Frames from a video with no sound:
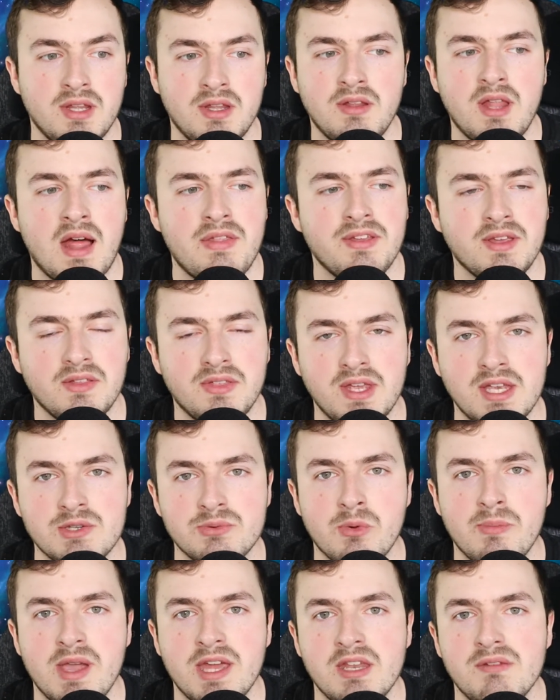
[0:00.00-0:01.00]
I think
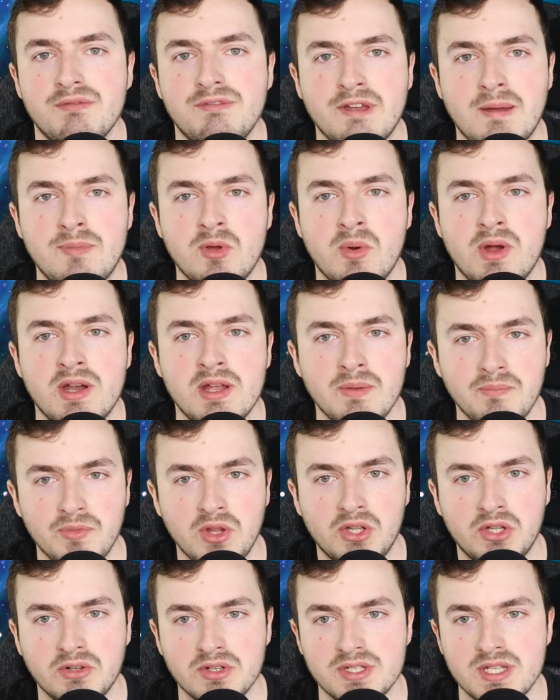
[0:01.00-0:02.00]
these were made in February
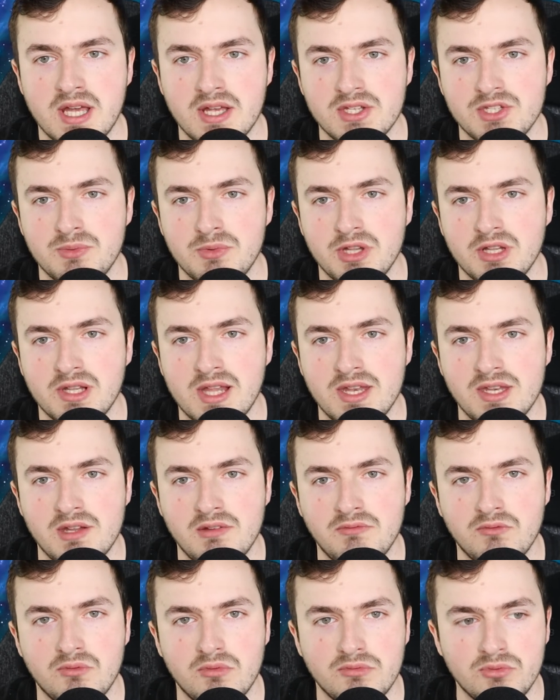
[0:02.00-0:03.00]
alongside some of the
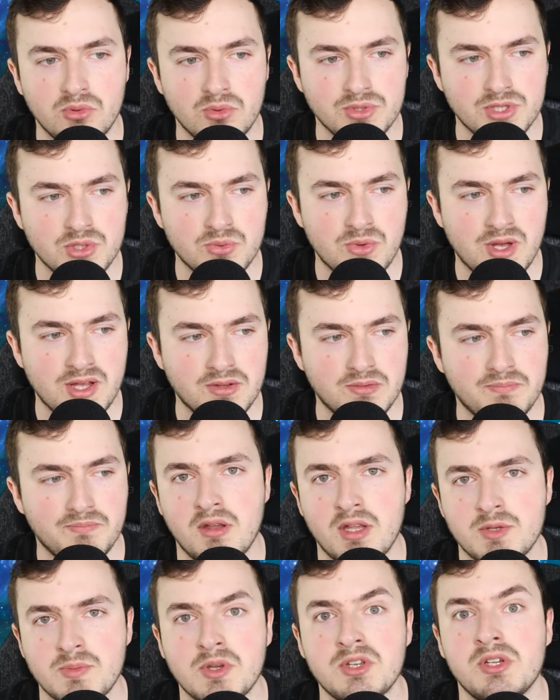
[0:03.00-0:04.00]
lending rules as well,
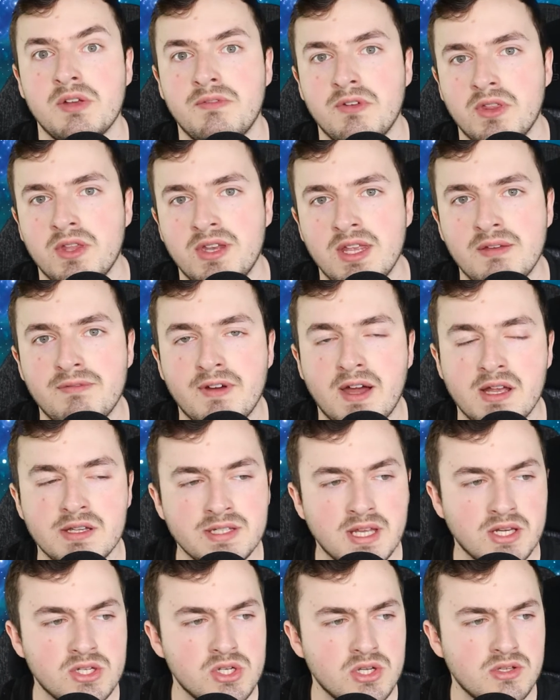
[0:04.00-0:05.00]
especially for the DeFi
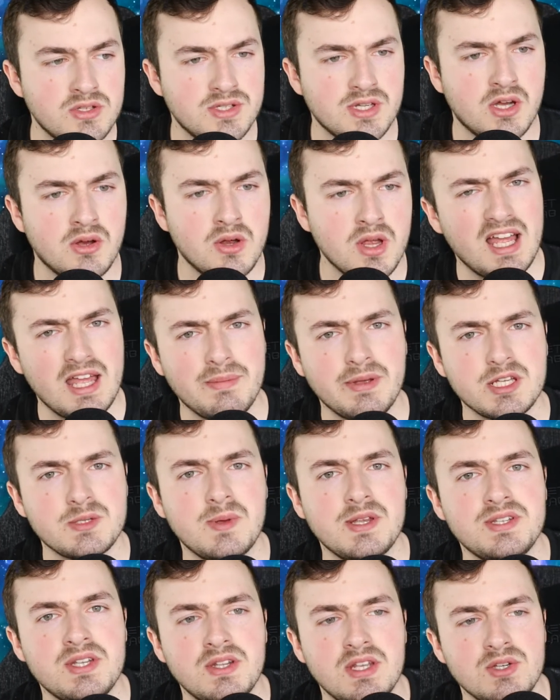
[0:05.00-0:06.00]
section. So I am
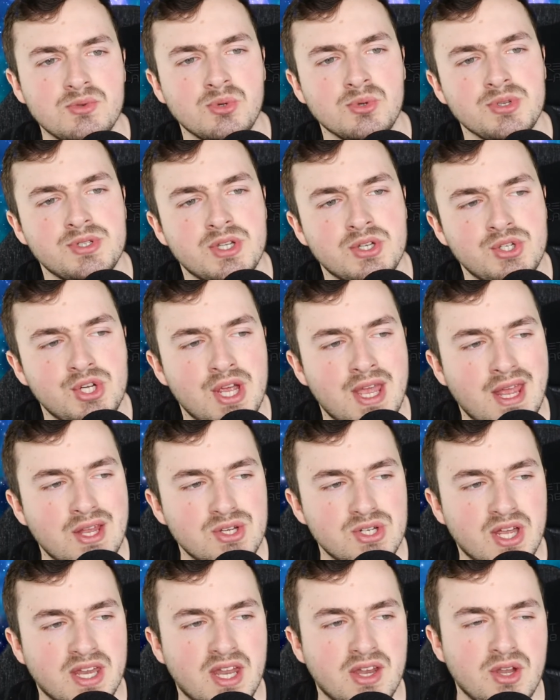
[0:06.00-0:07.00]
expecting these rules to
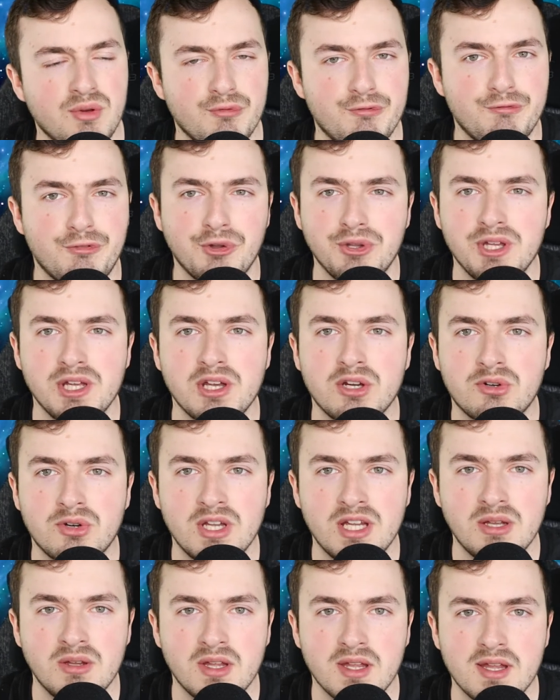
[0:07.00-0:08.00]
change, and I don't fully
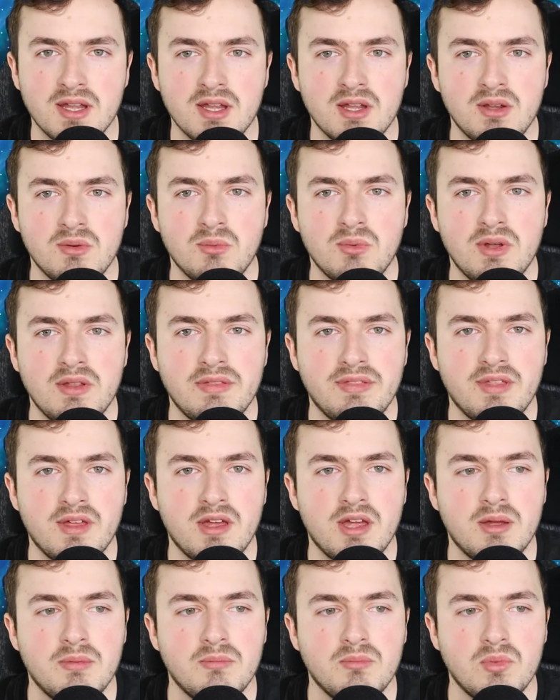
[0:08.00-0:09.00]
agree with
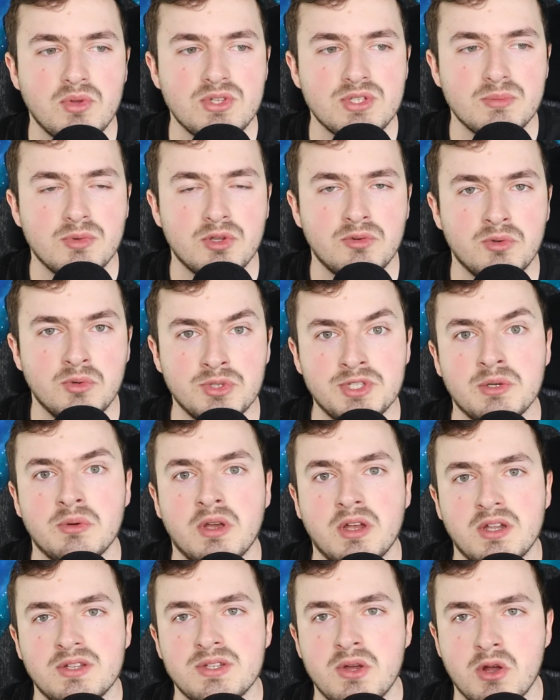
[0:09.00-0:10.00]
some of the rules that we're
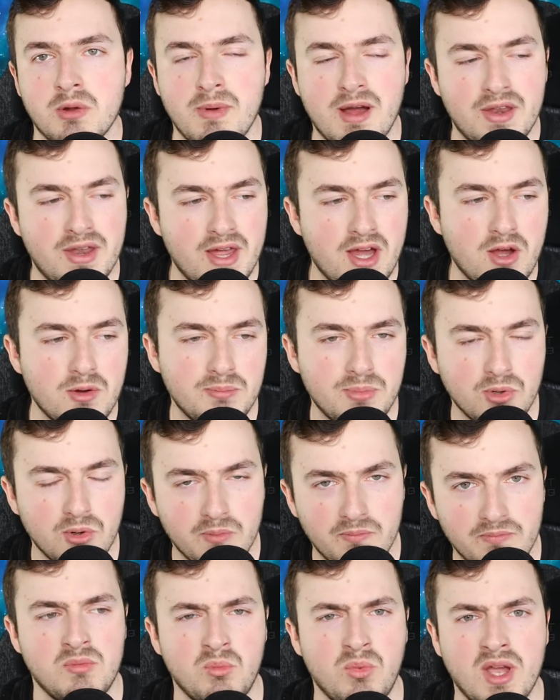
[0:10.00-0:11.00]
going to talk about now, but
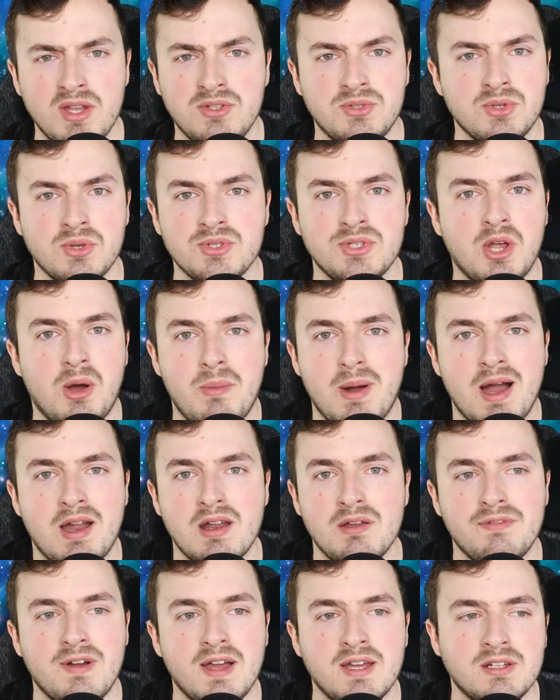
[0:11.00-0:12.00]
it does not matter
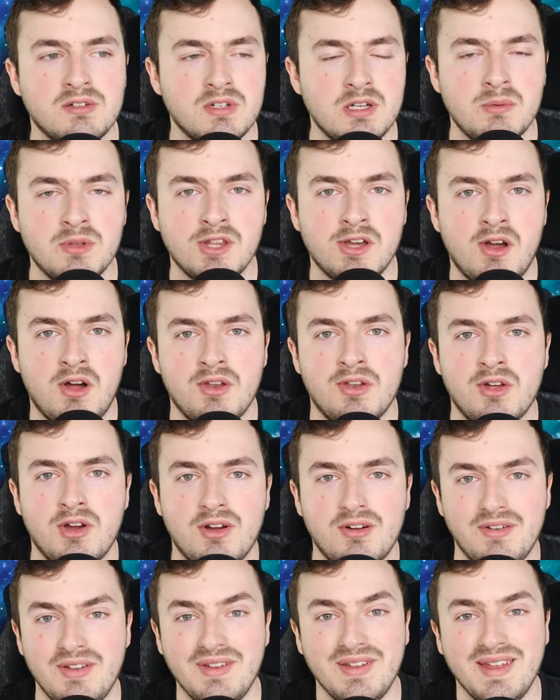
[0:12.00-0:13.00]
if I agree with it or
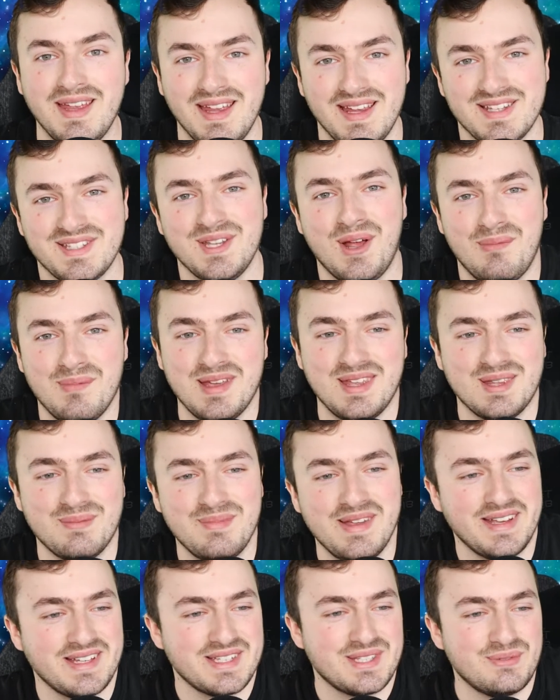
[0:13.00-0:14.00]
not. It's not me that
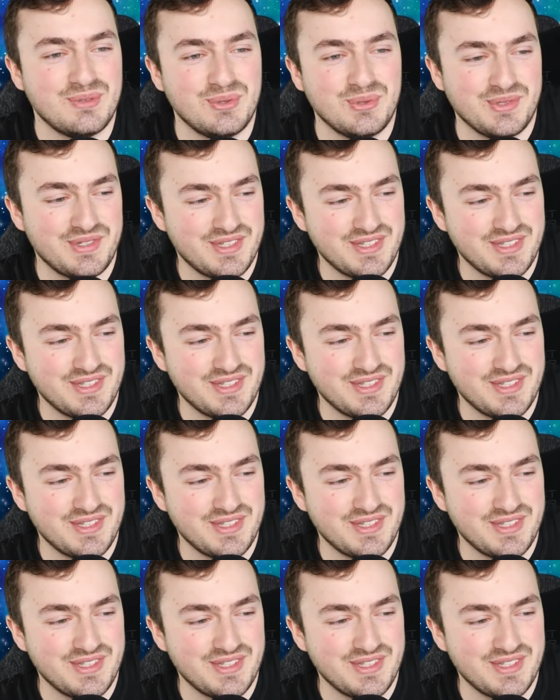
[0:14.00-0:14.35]
makes the rules.